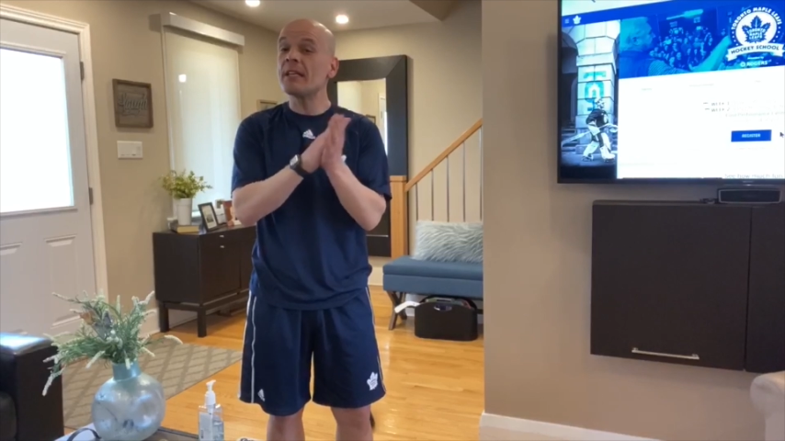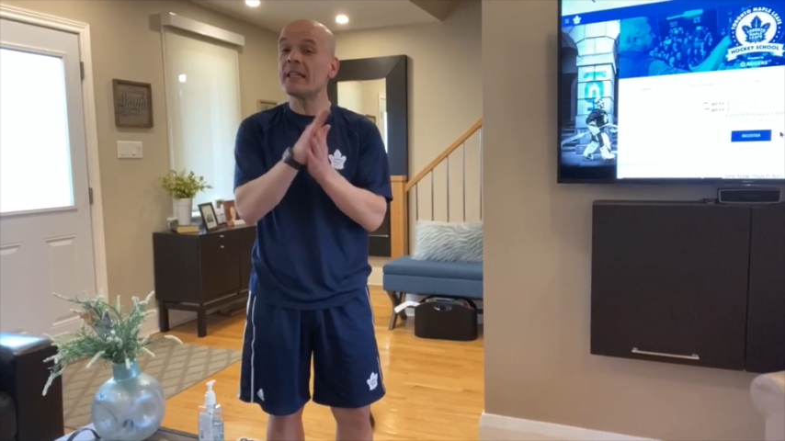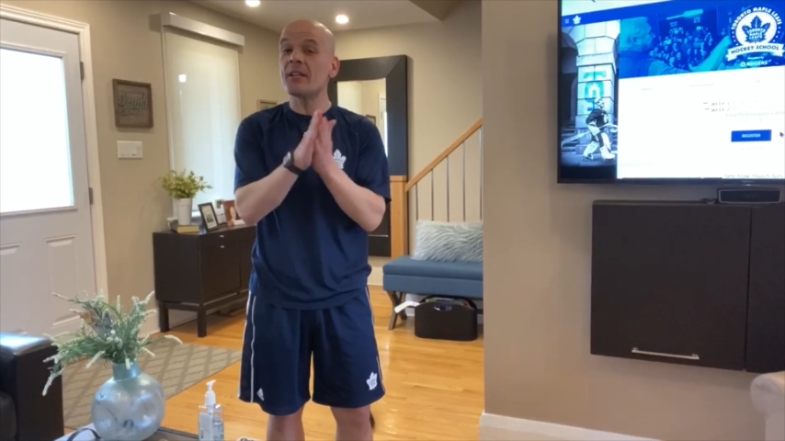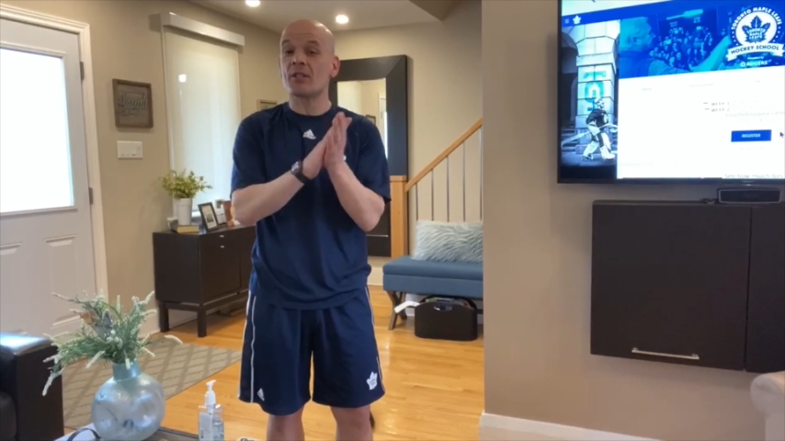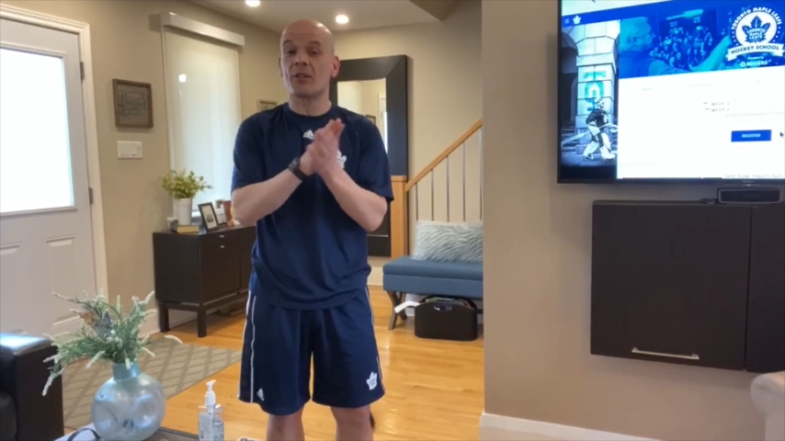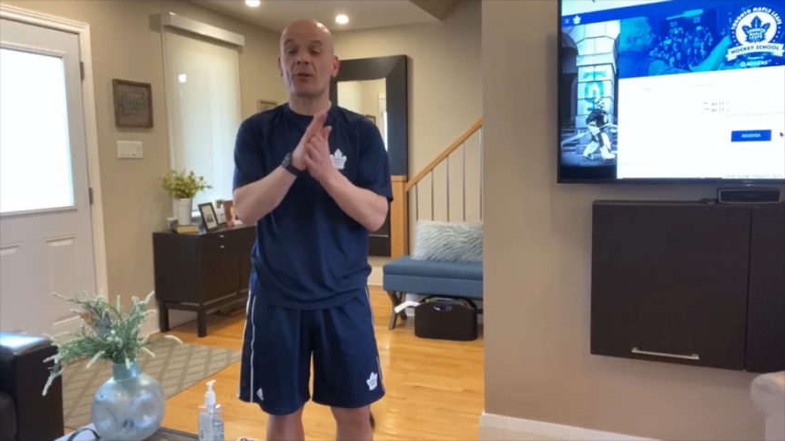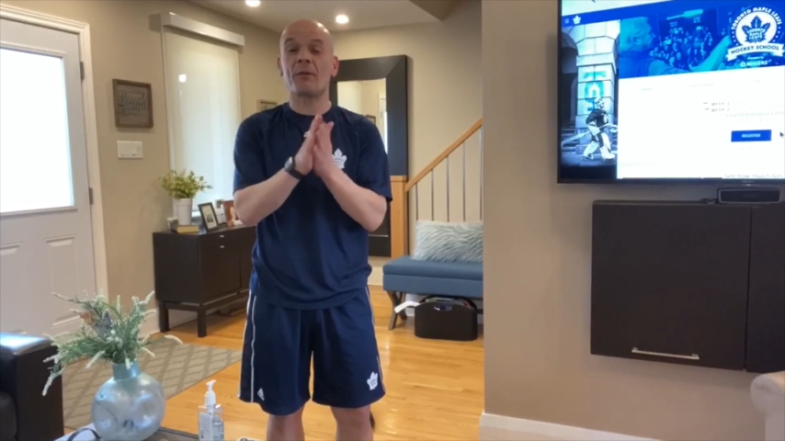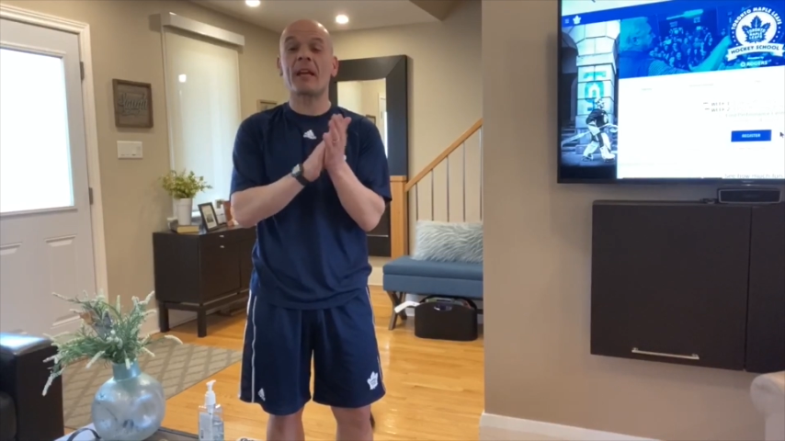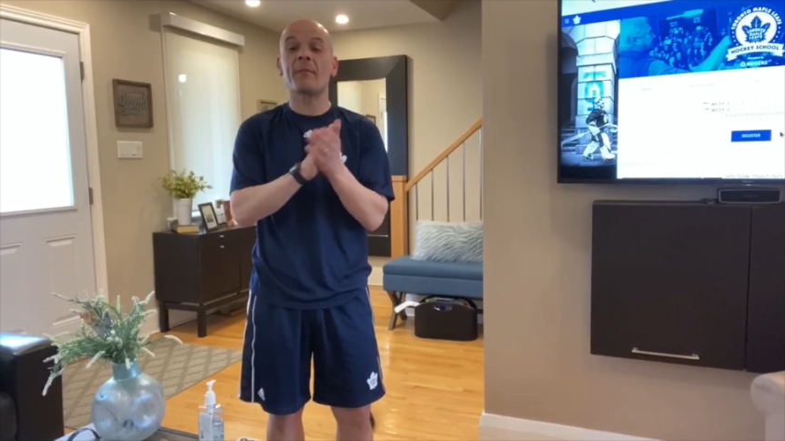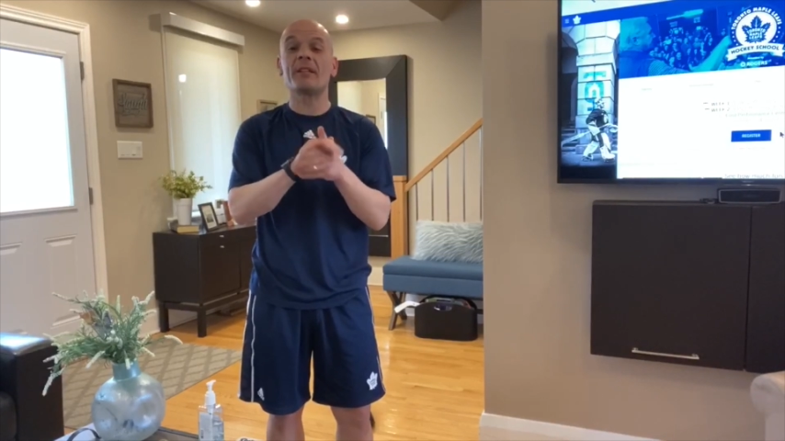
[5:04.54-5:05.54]
leaders and their
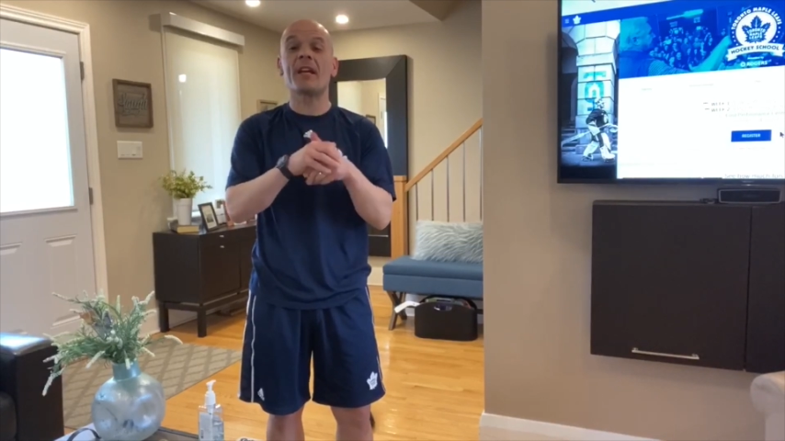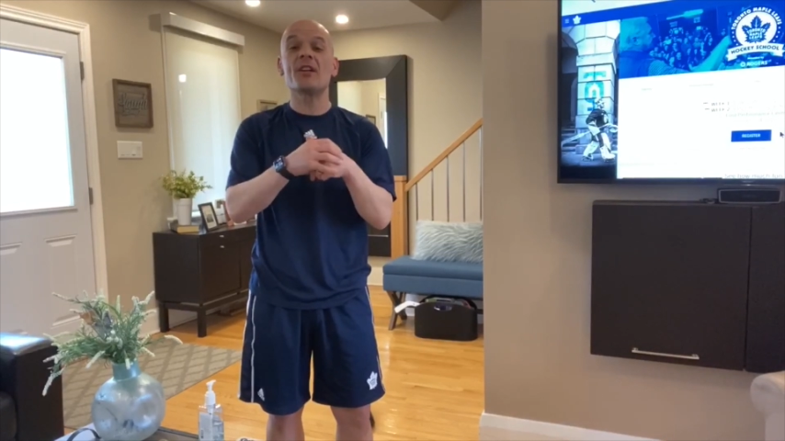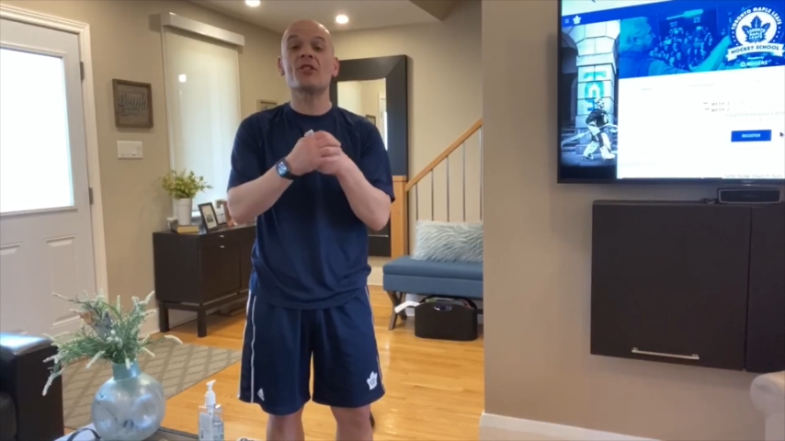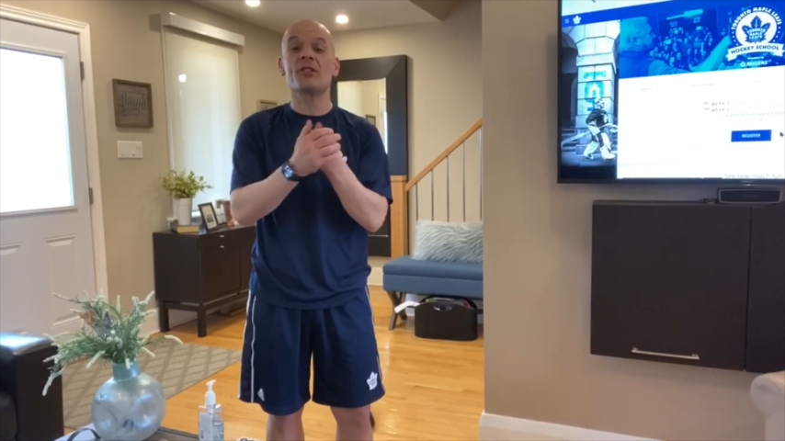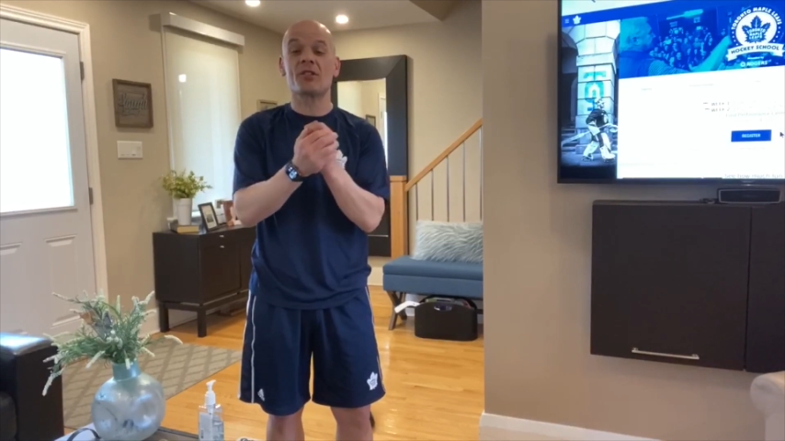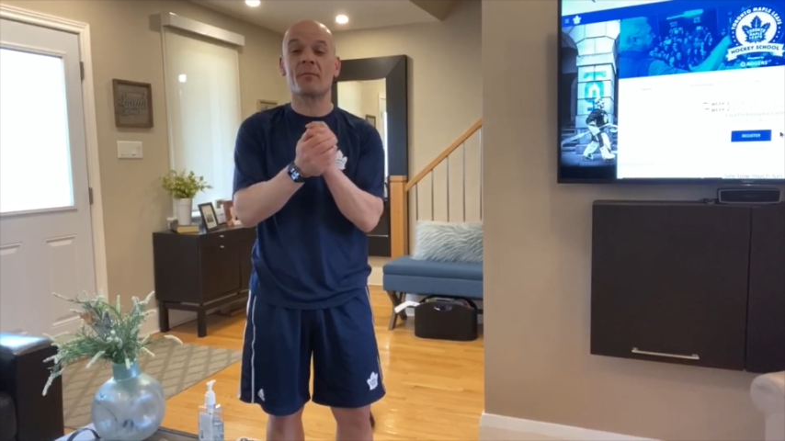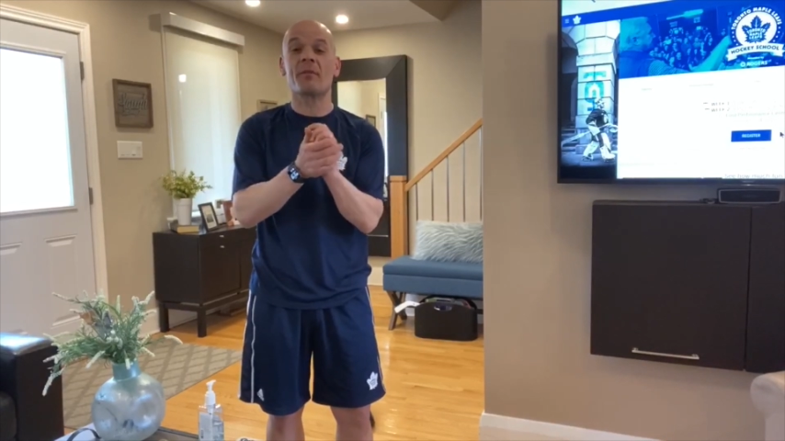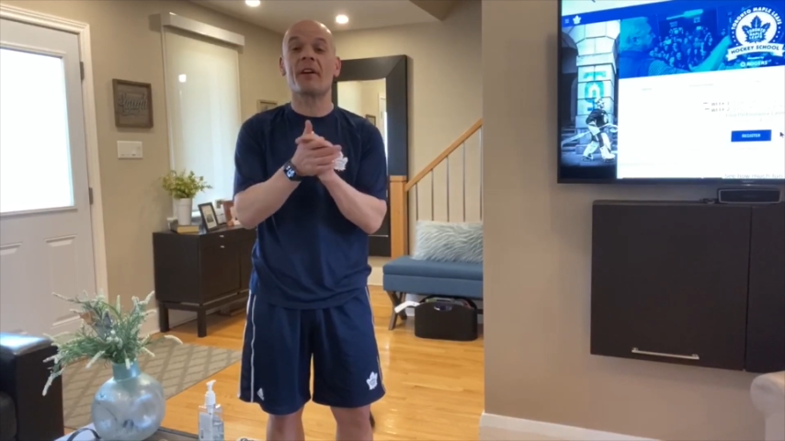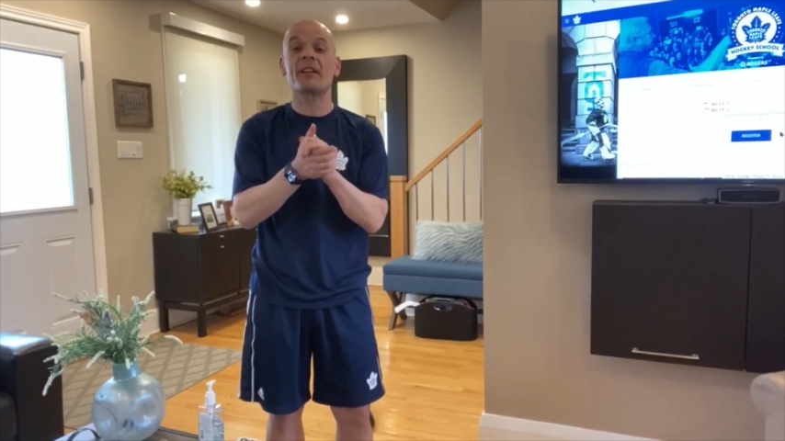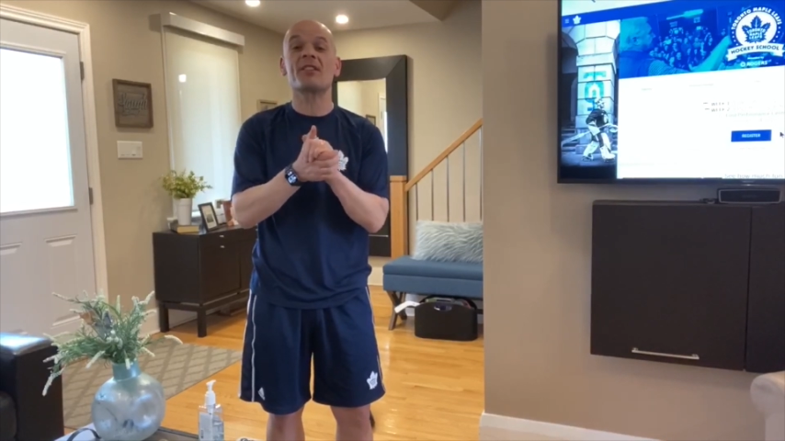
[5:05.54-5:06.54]
recommendations to
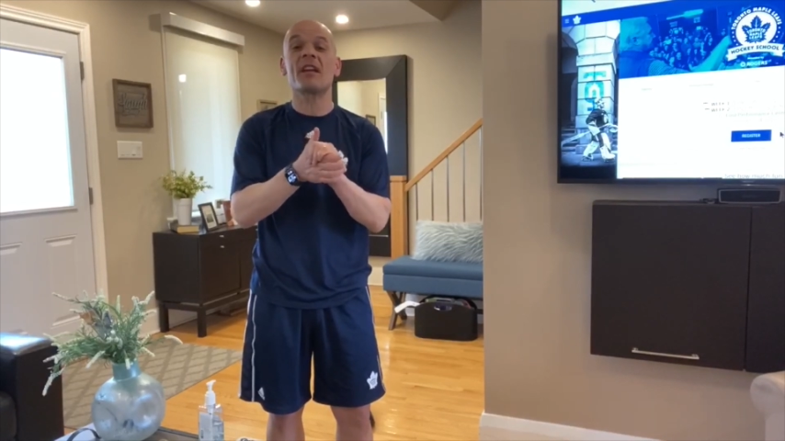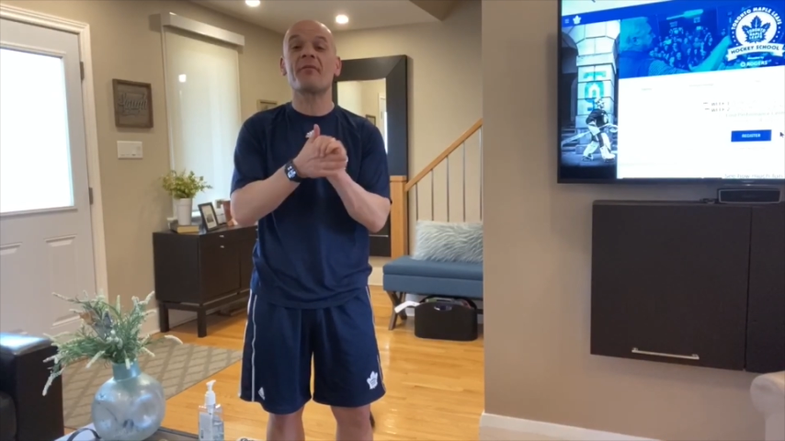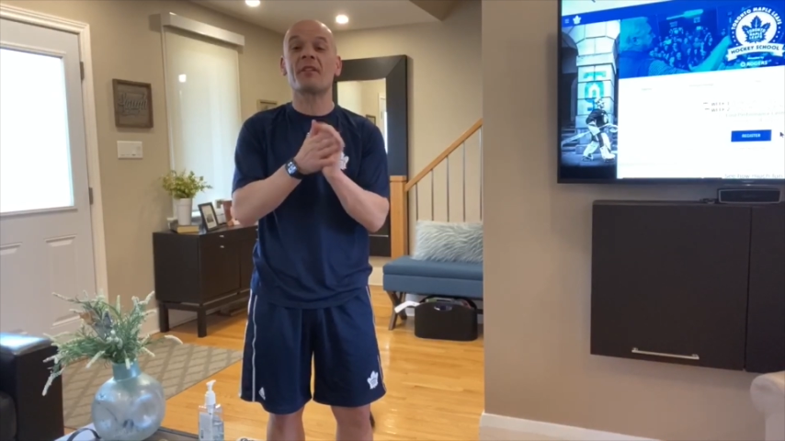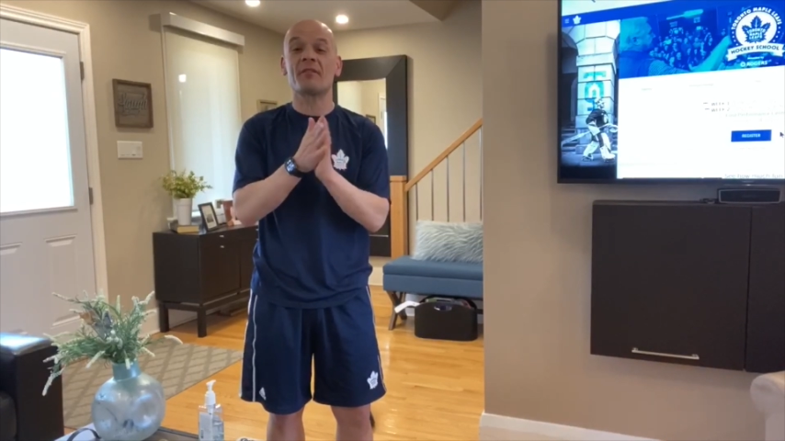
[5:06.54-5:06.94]
provide a safer